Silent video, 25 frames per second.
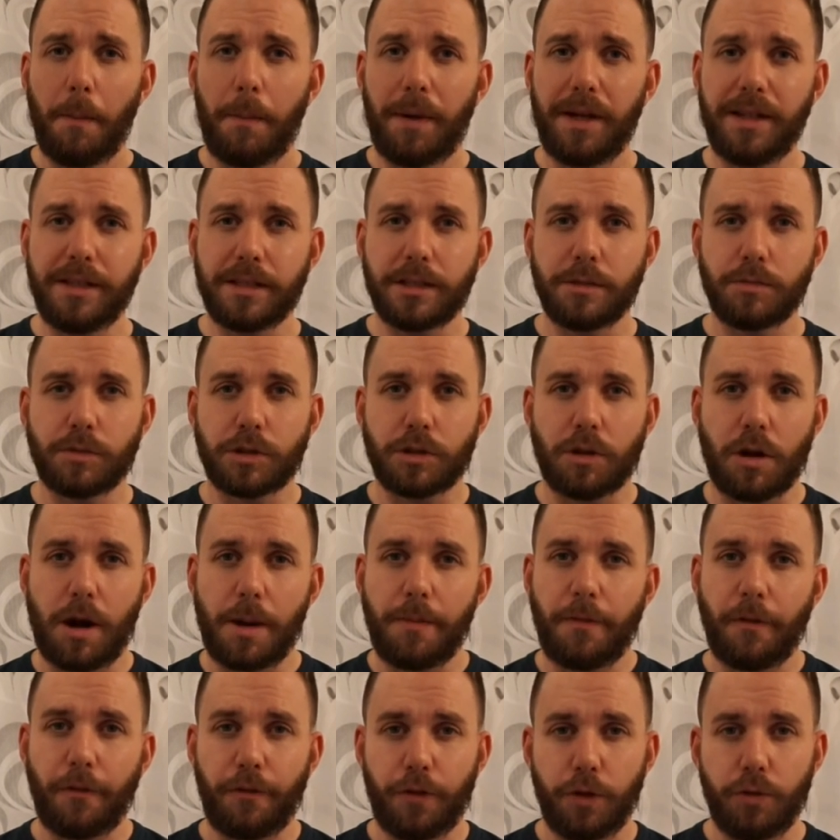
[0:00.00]
Please
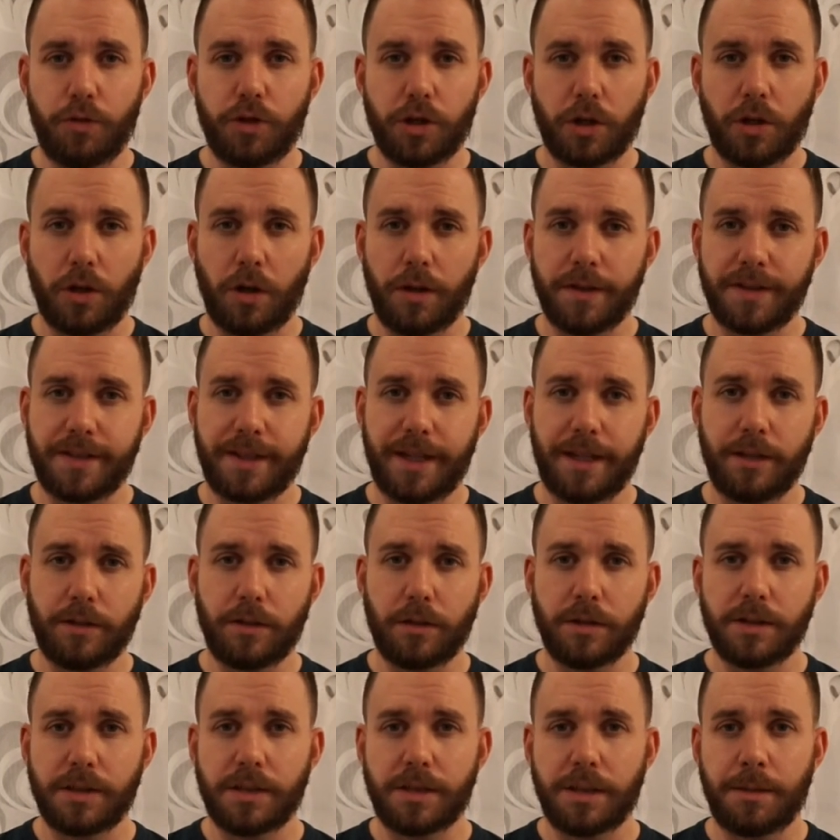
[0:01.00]
subscribe for future
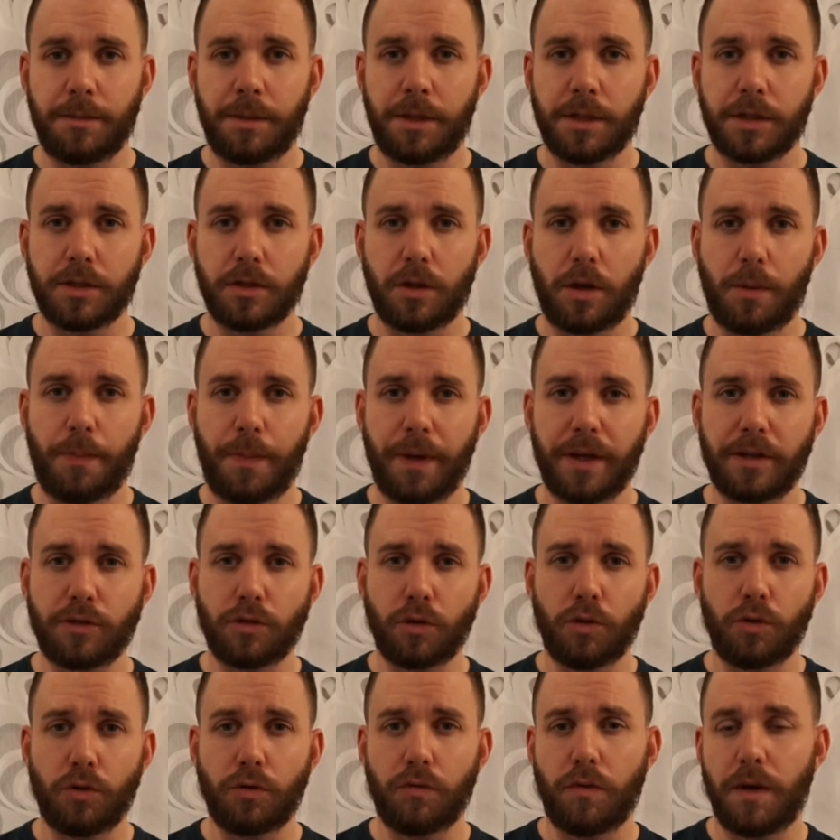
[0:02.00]
content on similar topics
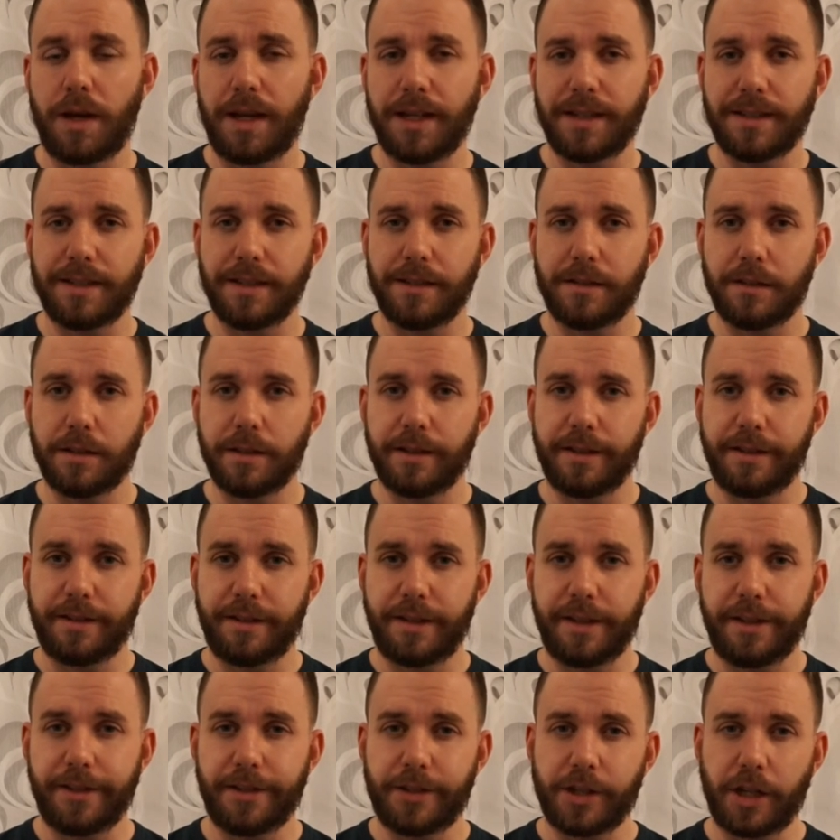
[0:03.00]
all related to the
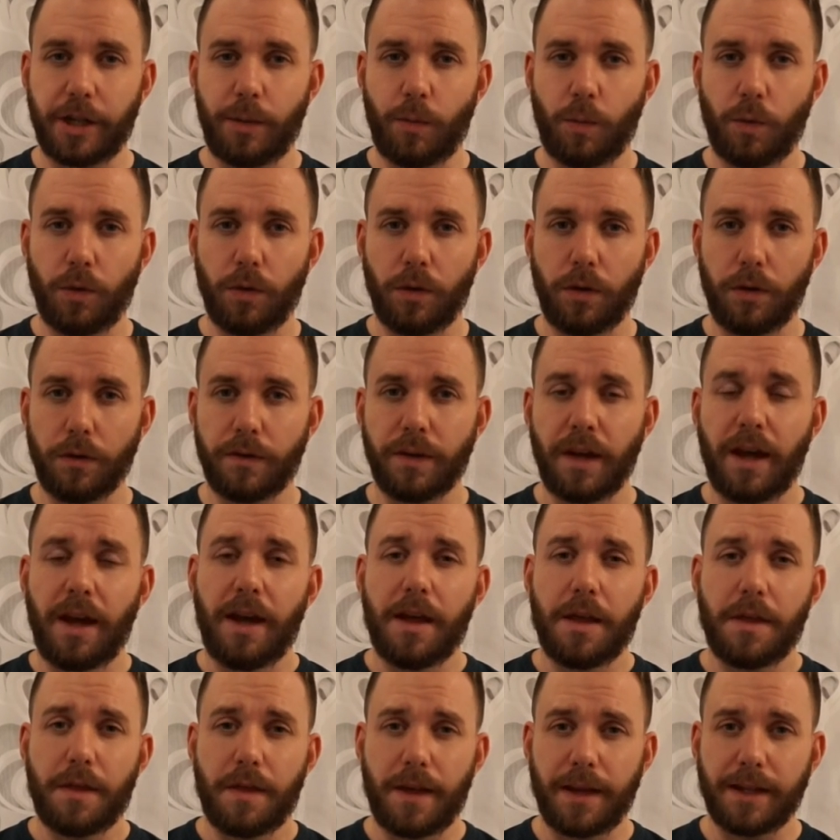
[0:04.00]
DJ world.
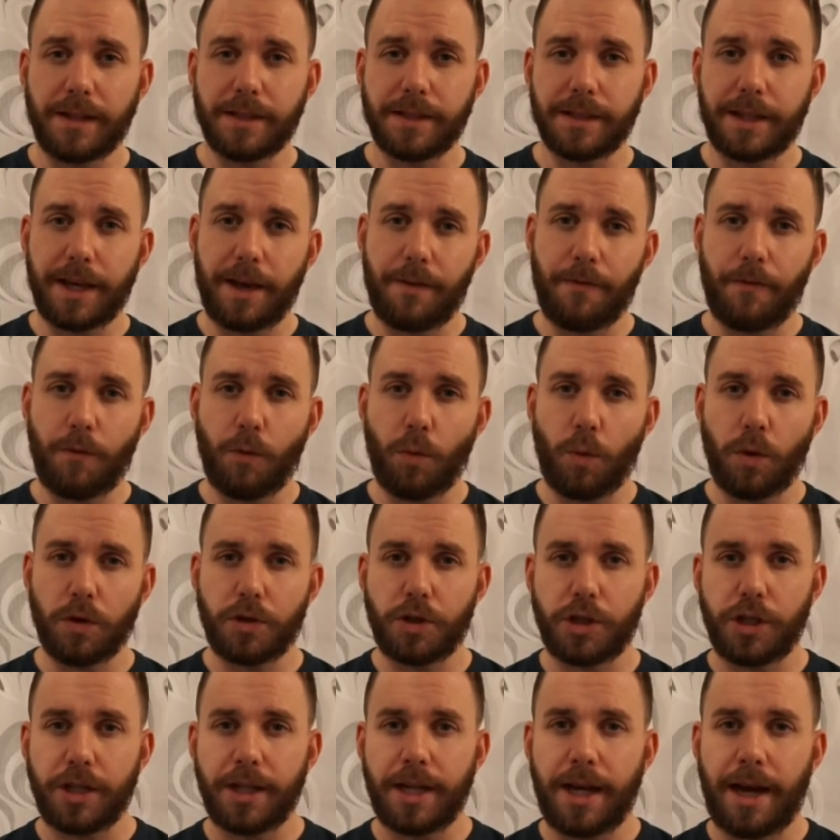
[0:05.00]
Thanks again for
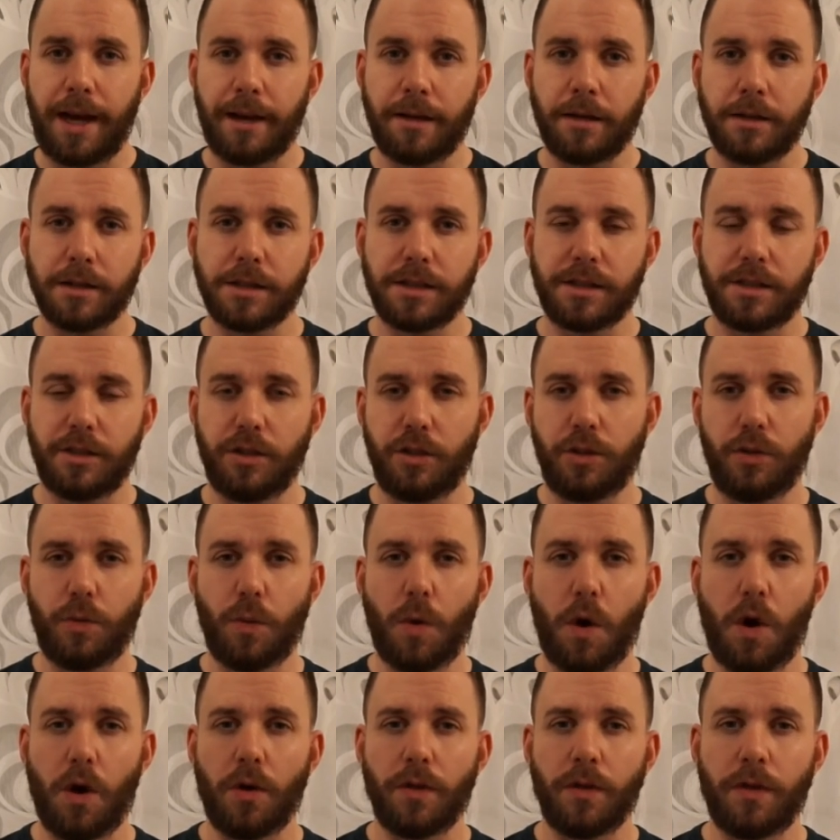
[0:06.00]
watching, and I'll see
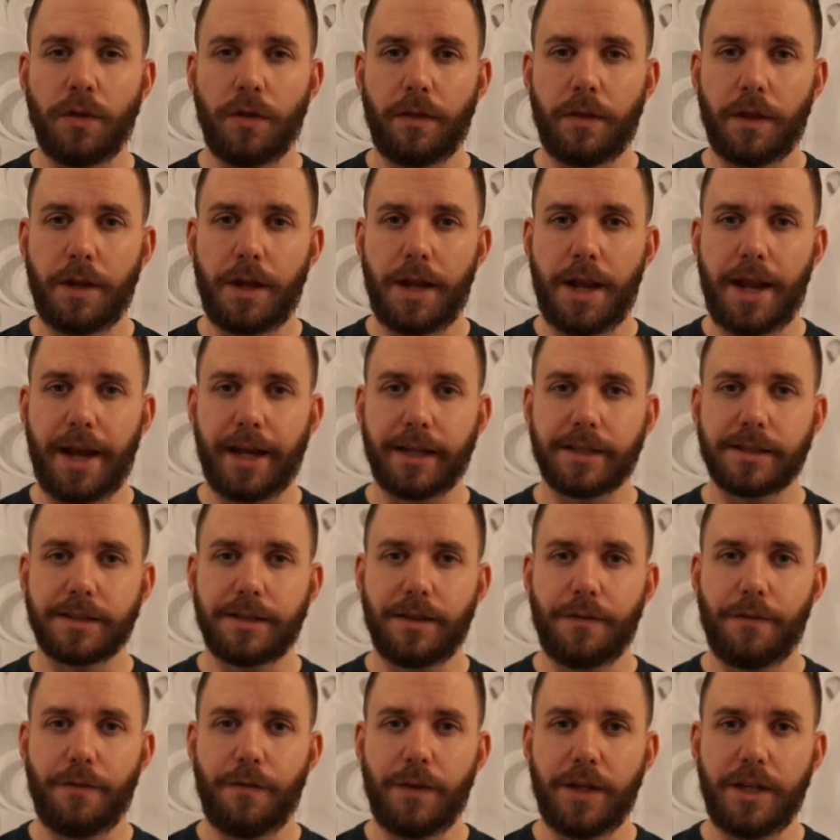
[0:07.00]
you on the next
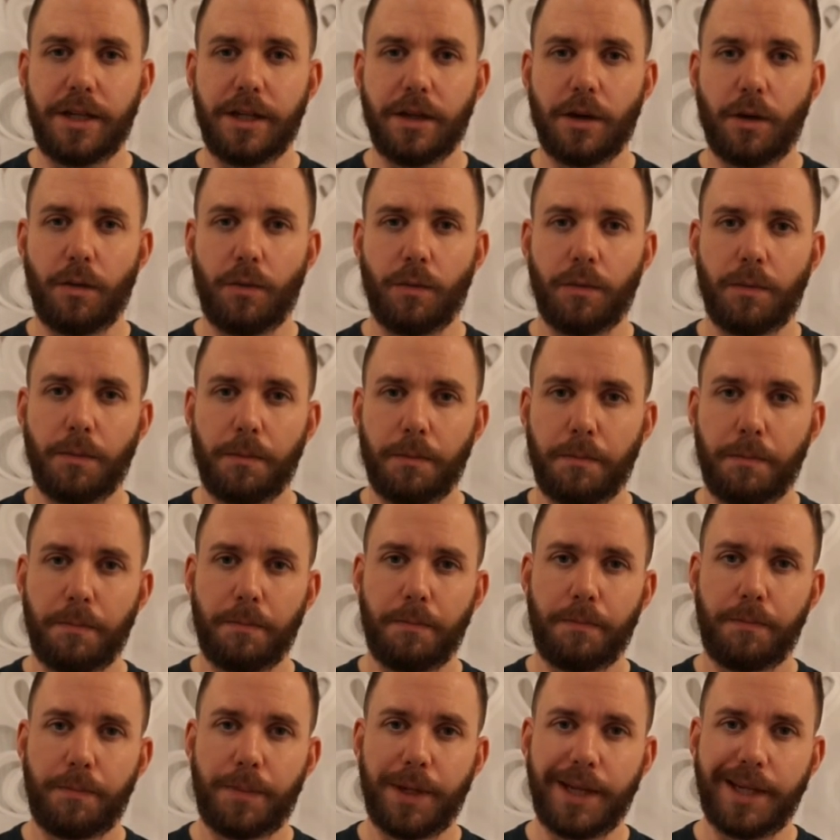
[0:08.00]
video.
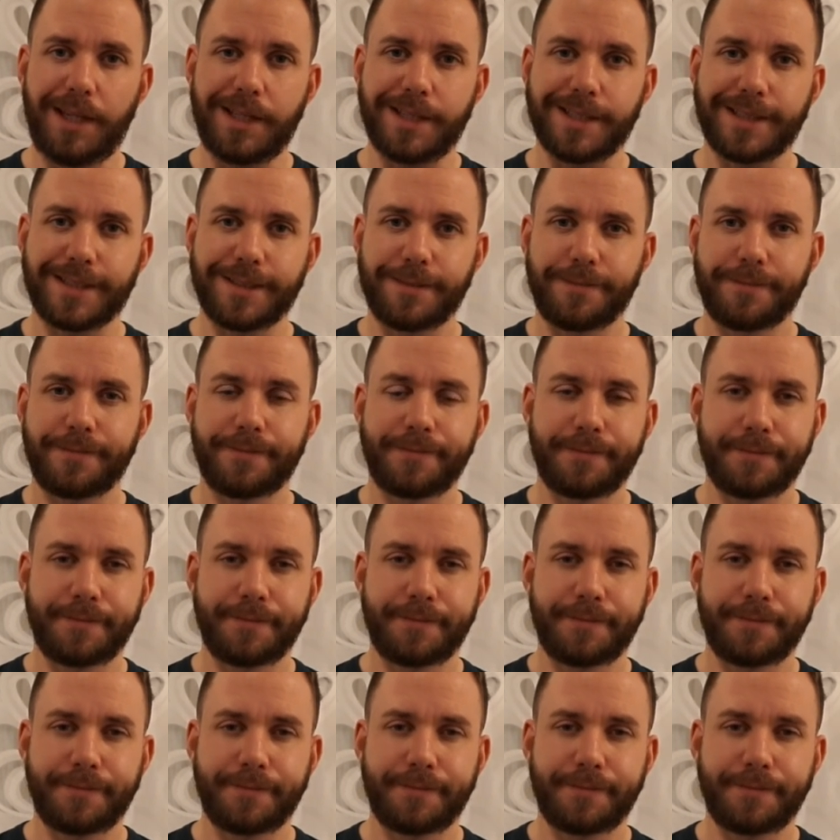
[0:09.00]
Peace.